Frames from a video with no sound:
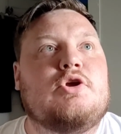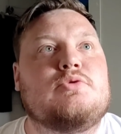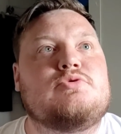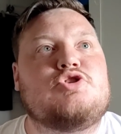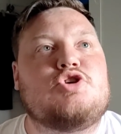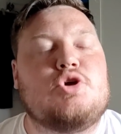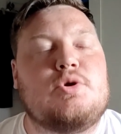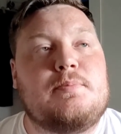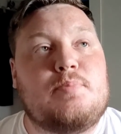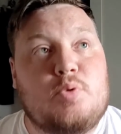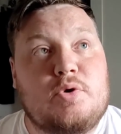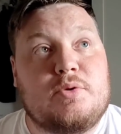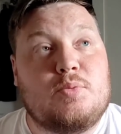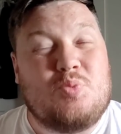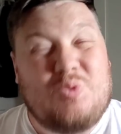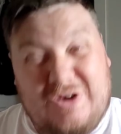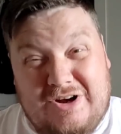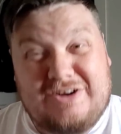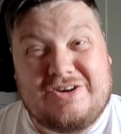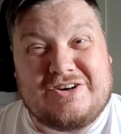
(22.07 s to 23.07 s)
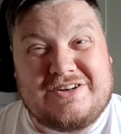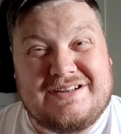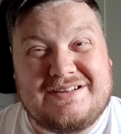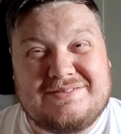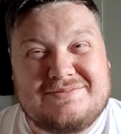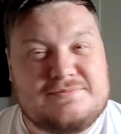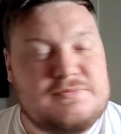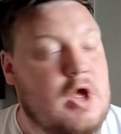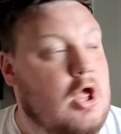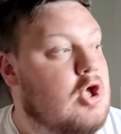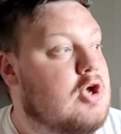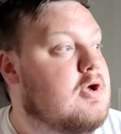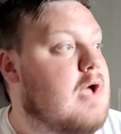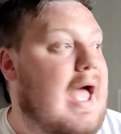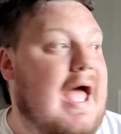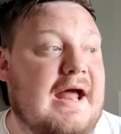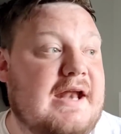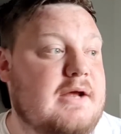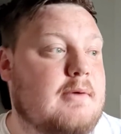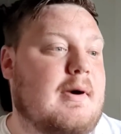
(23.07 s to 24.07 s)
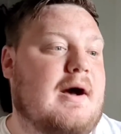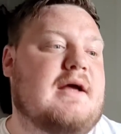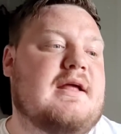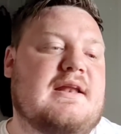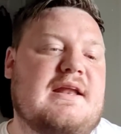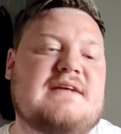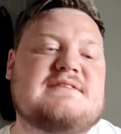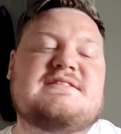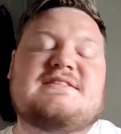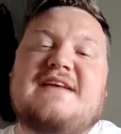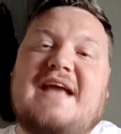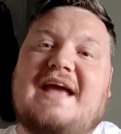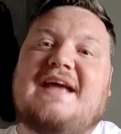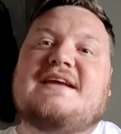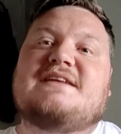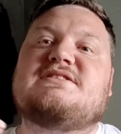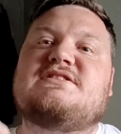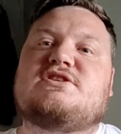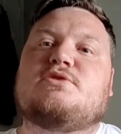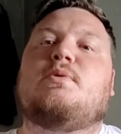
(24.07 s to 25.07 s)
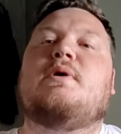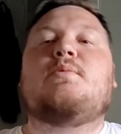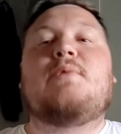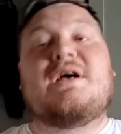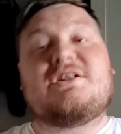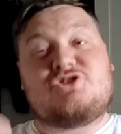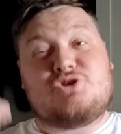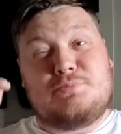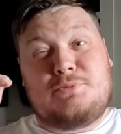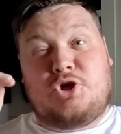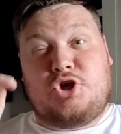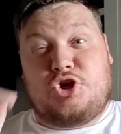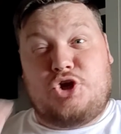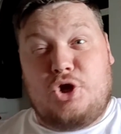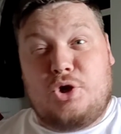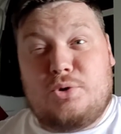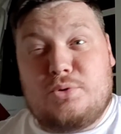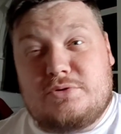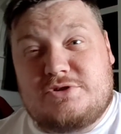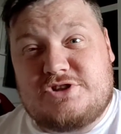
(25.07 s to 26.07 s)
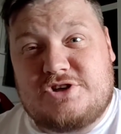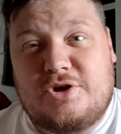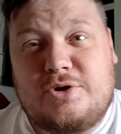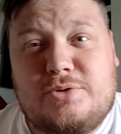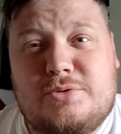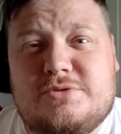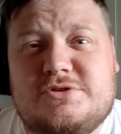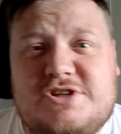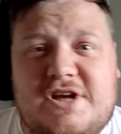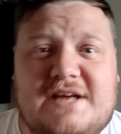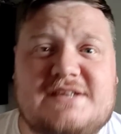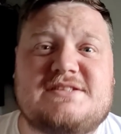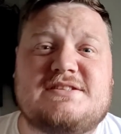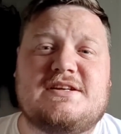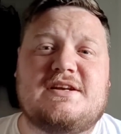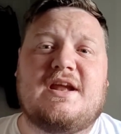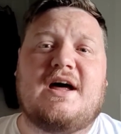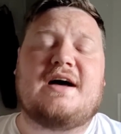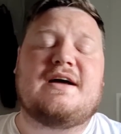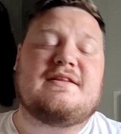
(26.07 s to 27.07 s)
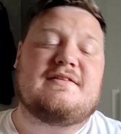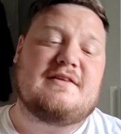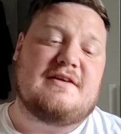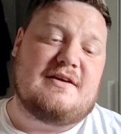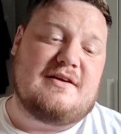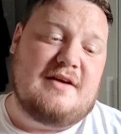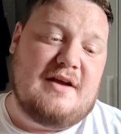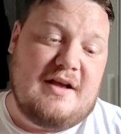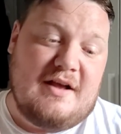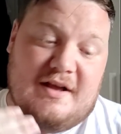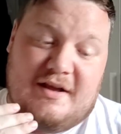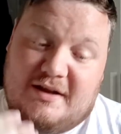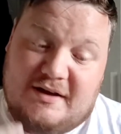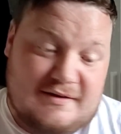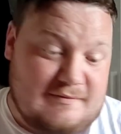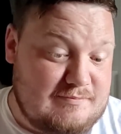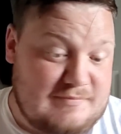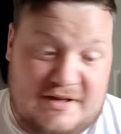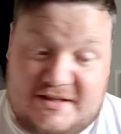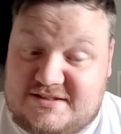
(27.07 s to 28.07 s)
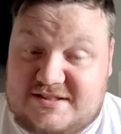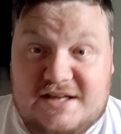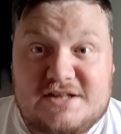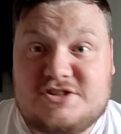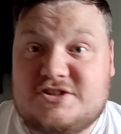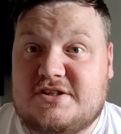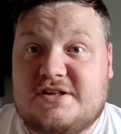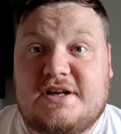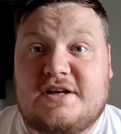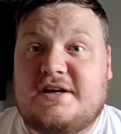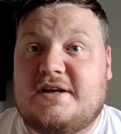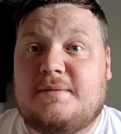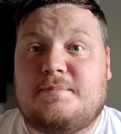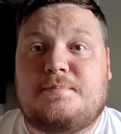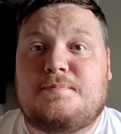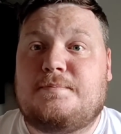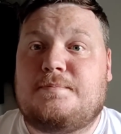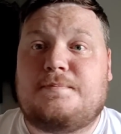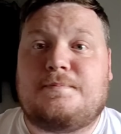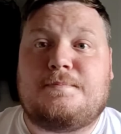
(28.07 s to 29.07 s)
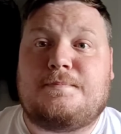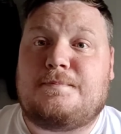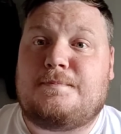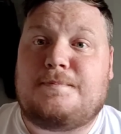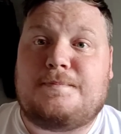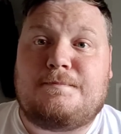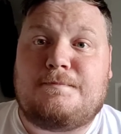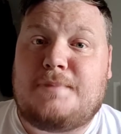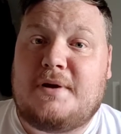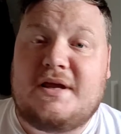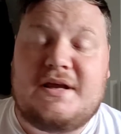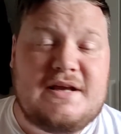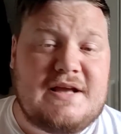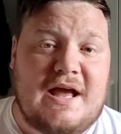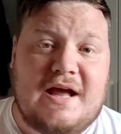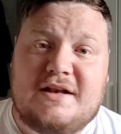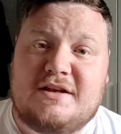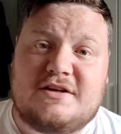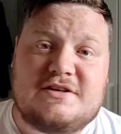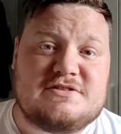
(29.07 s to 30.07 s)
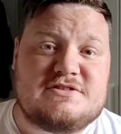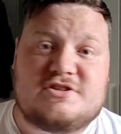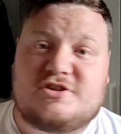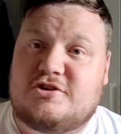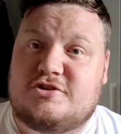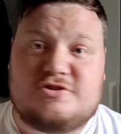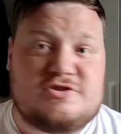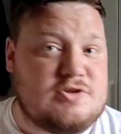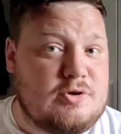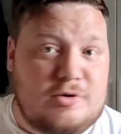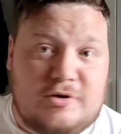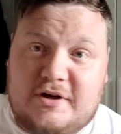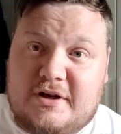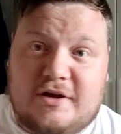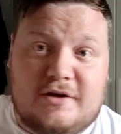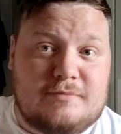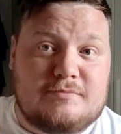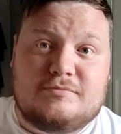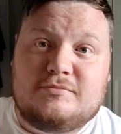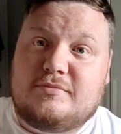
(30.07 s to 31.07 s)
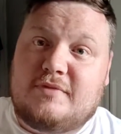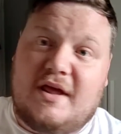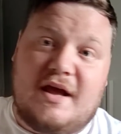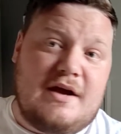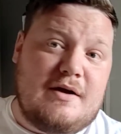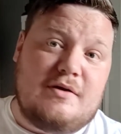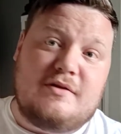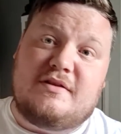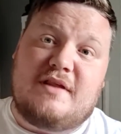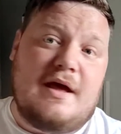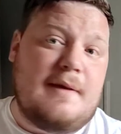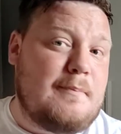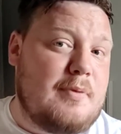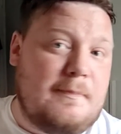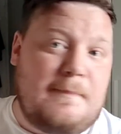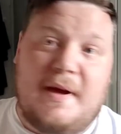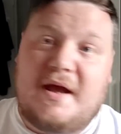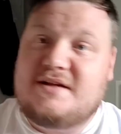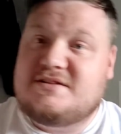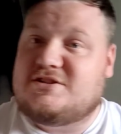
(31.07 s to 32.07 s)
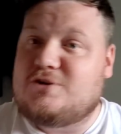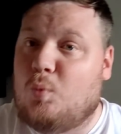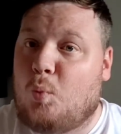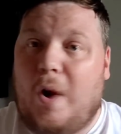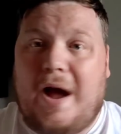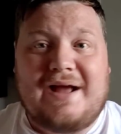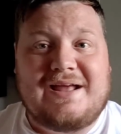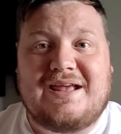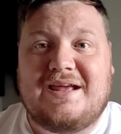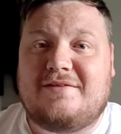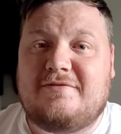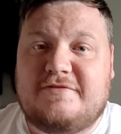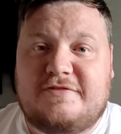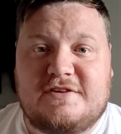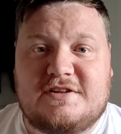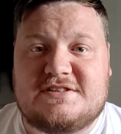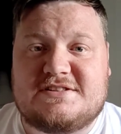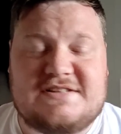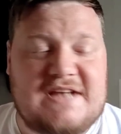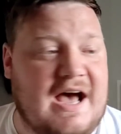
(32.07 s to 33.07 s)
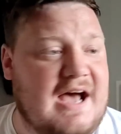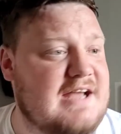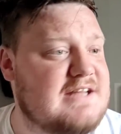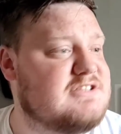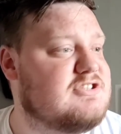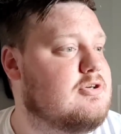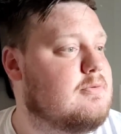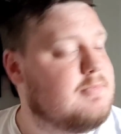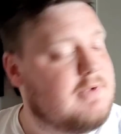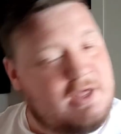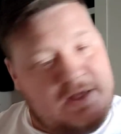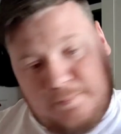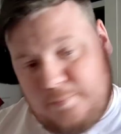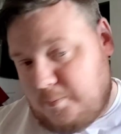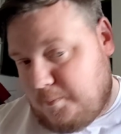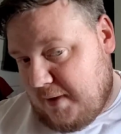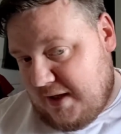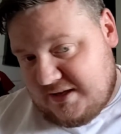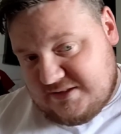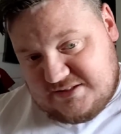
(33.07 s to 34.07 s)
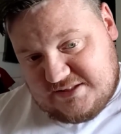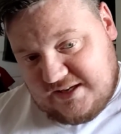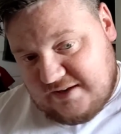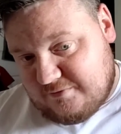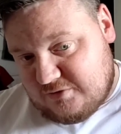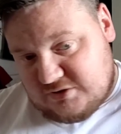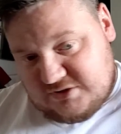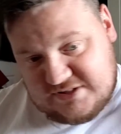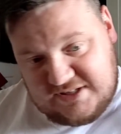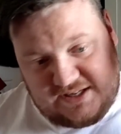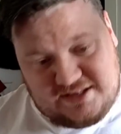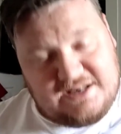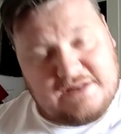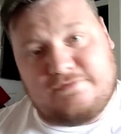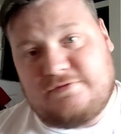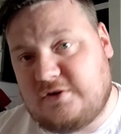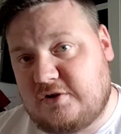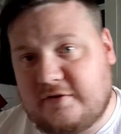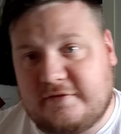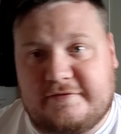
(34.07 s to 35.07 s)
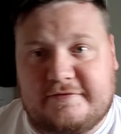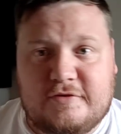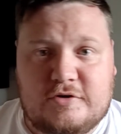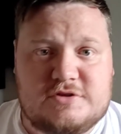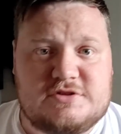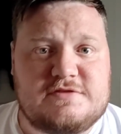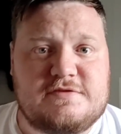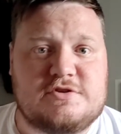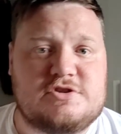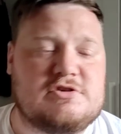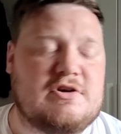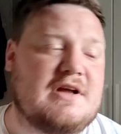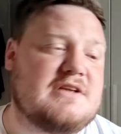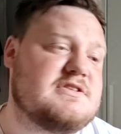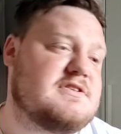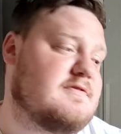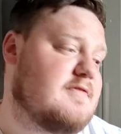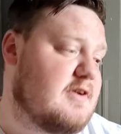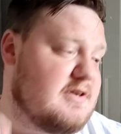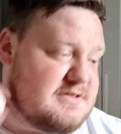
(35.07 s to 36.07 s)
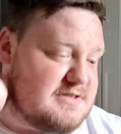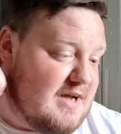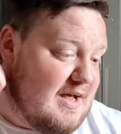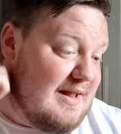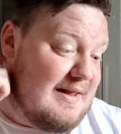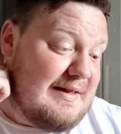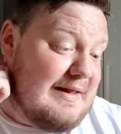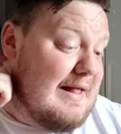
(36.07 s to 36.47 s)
YouTube wouldn't work. Anyway, let's get into it. We had some huge news yesterday that essentially Pete Kenyon's consortium, they're prepared to whack in for the stadium. They're prepared to give us significant funds for transfers.